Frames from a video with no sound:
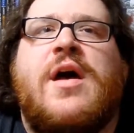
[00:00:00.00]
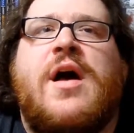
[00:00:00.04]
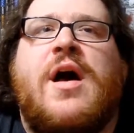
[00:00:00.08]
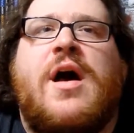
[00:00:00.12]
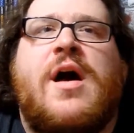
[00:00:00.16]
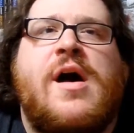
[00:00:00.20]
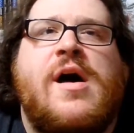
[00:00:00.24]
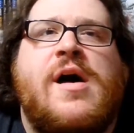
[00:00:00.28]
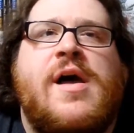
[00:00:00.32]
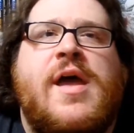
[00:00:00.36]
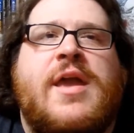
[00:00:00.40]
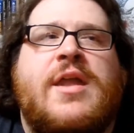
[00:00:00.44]

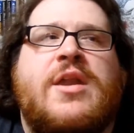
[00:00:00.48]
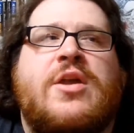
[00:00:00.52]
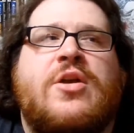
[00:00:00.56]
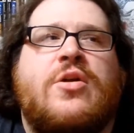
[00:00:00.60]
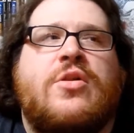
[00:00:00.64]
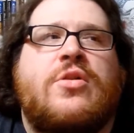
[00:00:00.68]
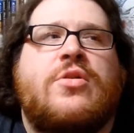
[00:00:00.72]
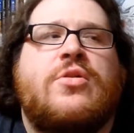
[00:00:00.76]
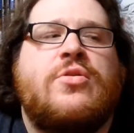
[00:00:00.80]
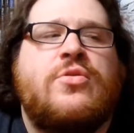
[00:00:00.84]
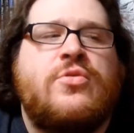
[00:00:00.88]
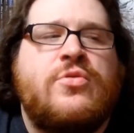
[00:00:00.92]
and
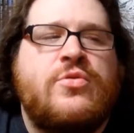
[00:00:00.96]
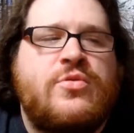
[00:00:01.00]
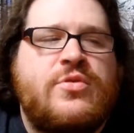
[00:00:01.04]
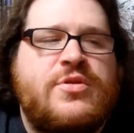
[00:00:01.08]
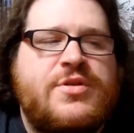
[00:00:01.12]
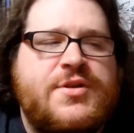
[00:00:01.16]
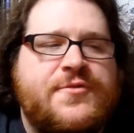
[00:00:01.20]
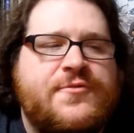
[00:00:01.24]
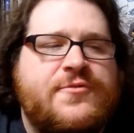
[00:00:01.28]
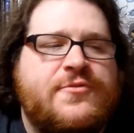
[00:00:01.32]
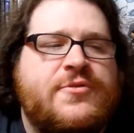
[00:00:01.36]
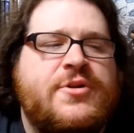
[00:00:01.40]
include
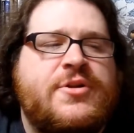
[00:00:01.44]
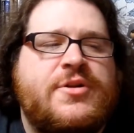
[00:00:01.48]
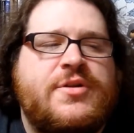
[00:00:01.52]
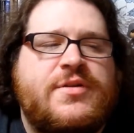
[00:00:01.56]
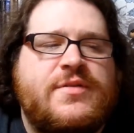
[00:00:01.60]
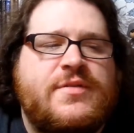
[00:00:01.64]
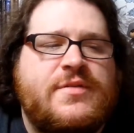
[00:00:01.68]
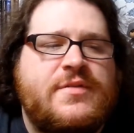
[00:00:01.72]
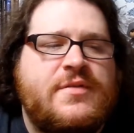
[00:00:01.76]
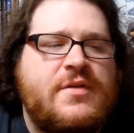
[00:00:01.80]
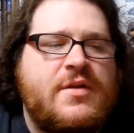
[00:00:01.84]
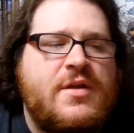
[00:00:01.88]

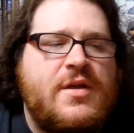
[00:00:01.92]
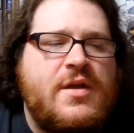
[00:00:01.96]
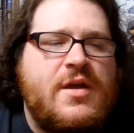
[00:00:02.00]
different